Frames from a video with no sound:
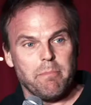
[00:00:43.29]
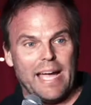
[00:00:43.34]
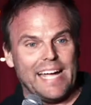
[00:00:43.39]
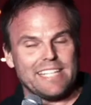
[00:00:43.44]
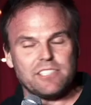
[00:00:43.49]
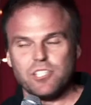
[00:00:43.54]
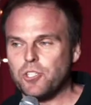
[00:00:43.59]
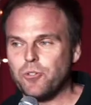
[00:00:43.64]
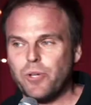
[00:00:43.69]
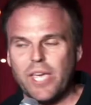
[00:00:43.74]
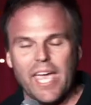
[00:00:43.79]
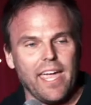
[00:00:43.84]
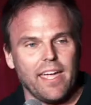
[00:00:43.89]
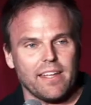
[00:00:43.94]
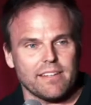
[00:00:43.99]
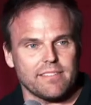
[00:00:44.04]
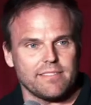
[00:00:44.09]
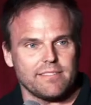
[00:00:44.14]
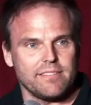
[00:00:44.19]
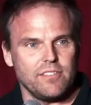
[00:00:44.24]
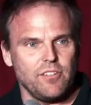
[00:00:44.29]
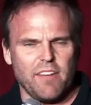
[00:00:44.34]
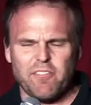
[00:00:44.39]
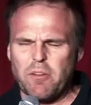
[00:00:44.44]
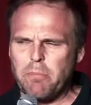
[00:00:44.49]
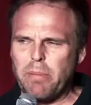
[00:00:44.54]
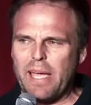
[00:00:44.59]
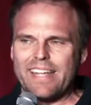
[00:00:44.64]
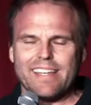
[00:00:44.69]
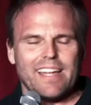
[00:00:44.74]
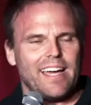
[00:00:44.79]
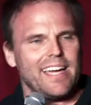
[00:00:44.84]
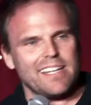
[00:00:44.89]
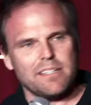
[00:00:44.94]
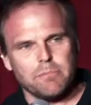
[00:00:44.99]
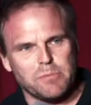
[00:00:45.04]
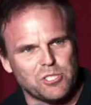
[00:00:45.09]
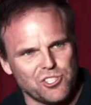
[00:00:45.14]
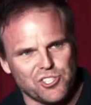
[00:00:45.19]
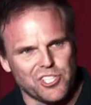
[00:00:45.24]
Magic, you can't. You're having a bad
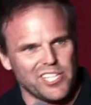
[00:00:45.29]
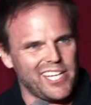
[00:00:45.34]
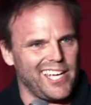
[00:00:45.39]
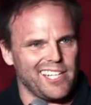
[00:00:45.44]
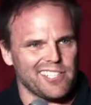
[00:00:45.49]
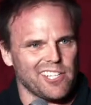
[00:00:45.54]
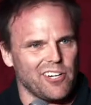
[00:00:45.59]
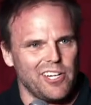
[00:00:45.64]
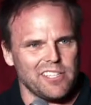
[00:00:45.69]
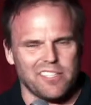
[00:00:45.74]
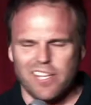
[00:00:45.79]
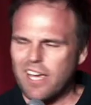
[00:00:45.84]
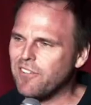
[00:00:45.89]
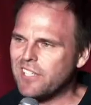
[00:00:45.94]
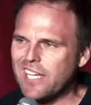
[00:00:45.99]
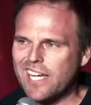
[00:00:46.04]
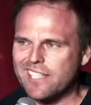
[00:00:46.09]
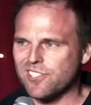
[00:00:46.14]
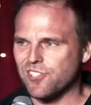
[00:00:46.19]
night. A magician can't go out there. Every night.